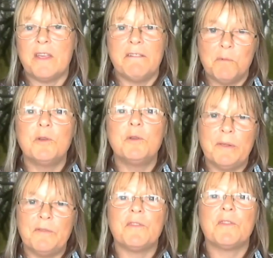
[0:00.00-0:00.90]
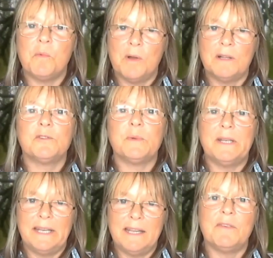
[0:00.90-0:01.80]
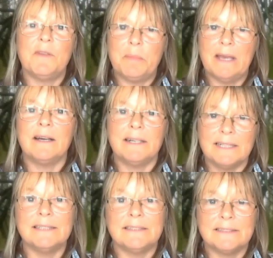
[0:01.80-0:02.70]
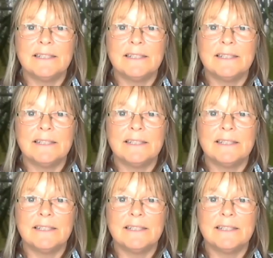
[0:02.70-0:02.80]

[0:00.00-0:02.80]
It would be for the world we're leaving behind,